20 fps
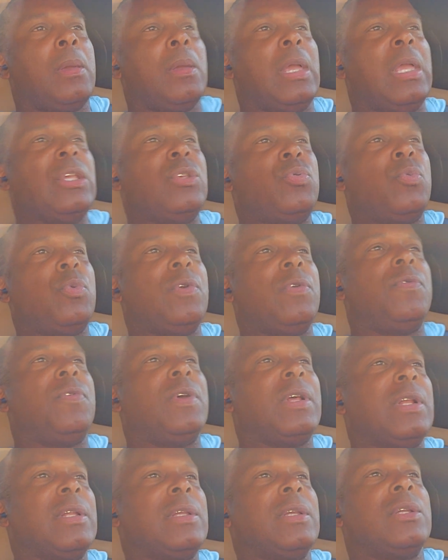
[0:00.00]
He's
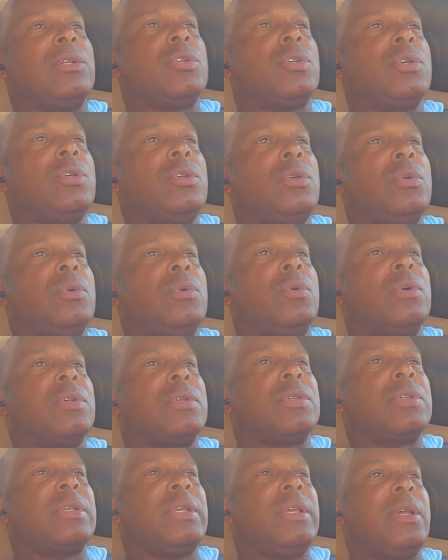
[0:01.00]
revealing to you a
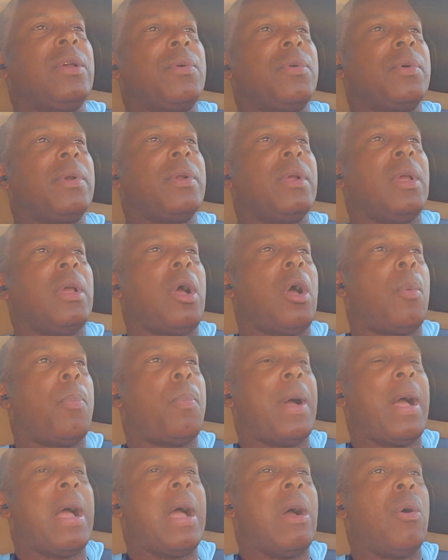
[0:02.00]
secret, a
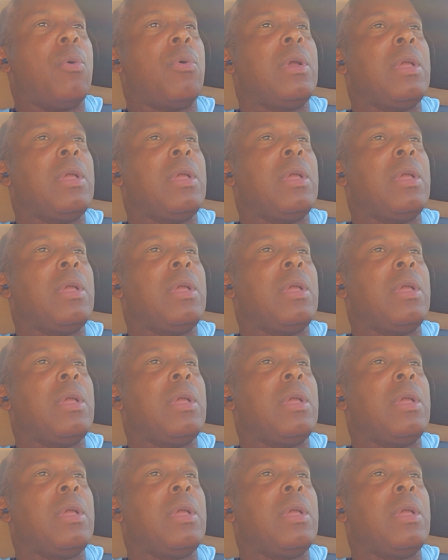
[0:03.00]
power